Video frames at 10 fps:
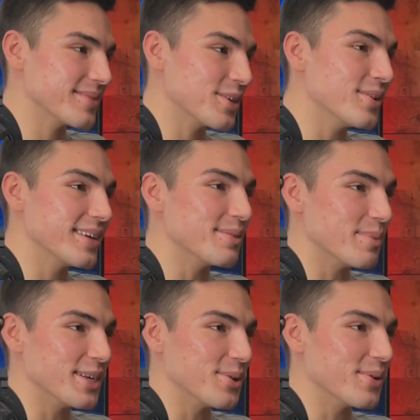you need to
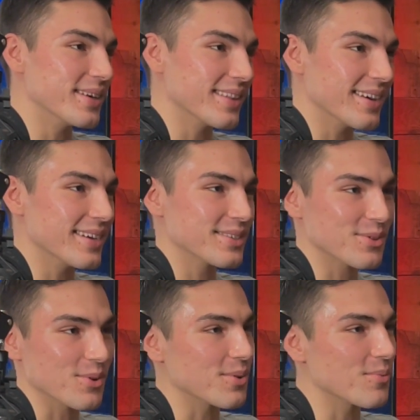be doing
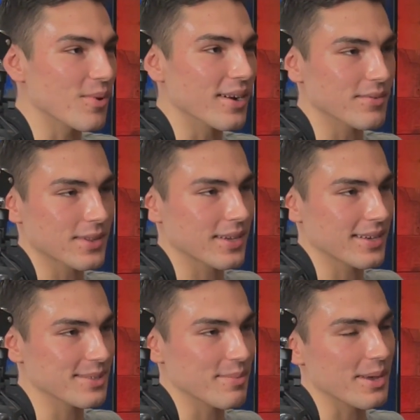this, or whatever the
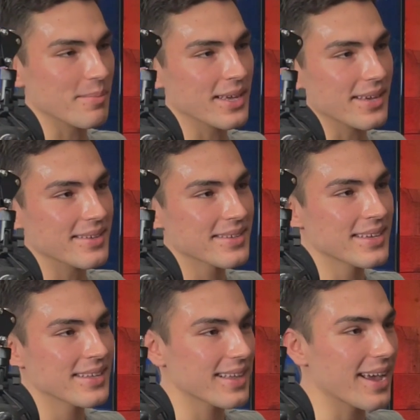case may be.
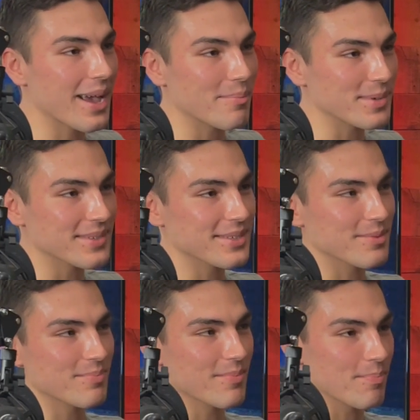That
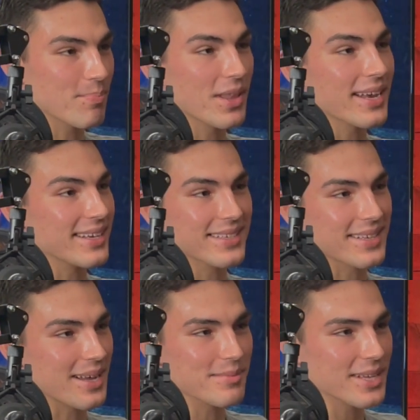happened plenty of
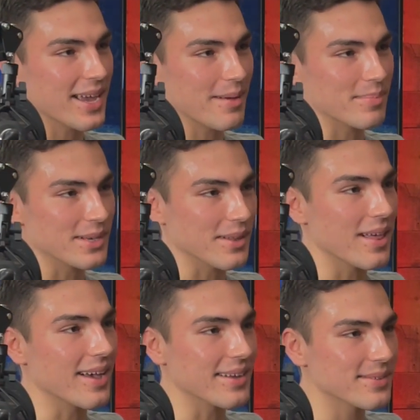times. It happened a
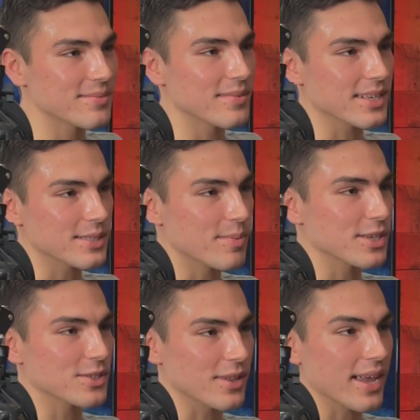lot,
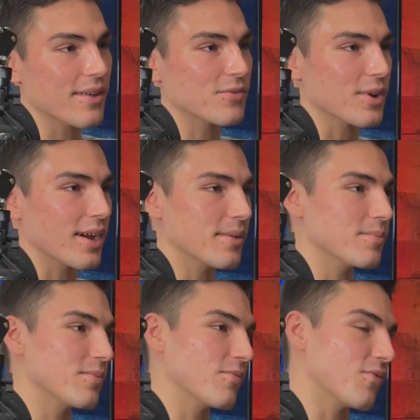especially after I
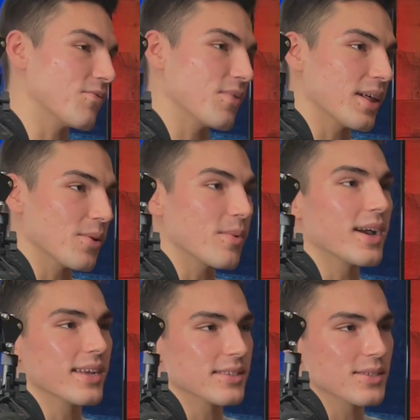fell
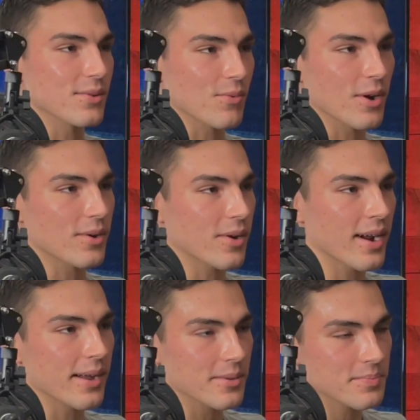away into the wrong
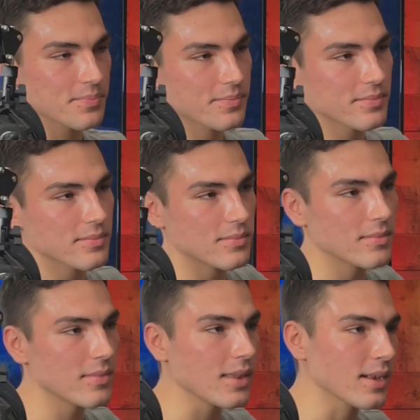crowd,
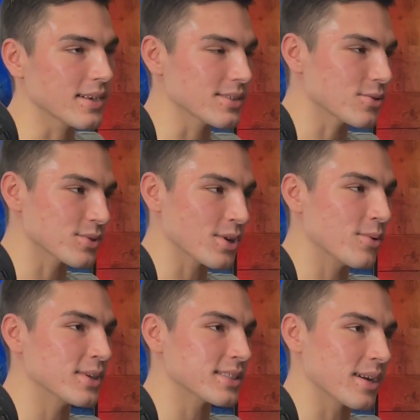because there was
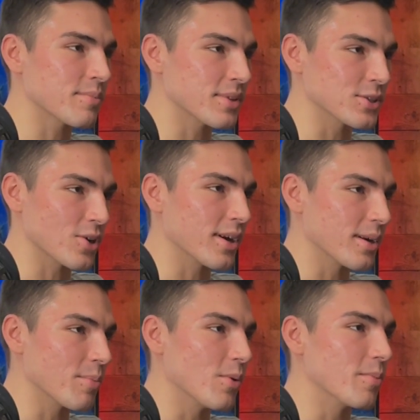always something trying
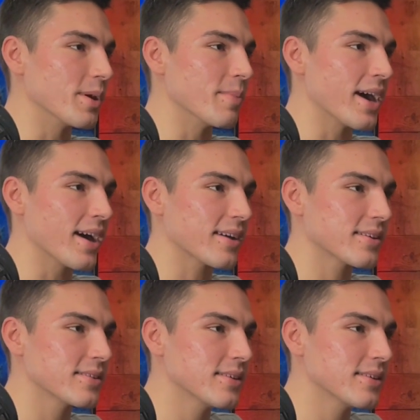to pull me back.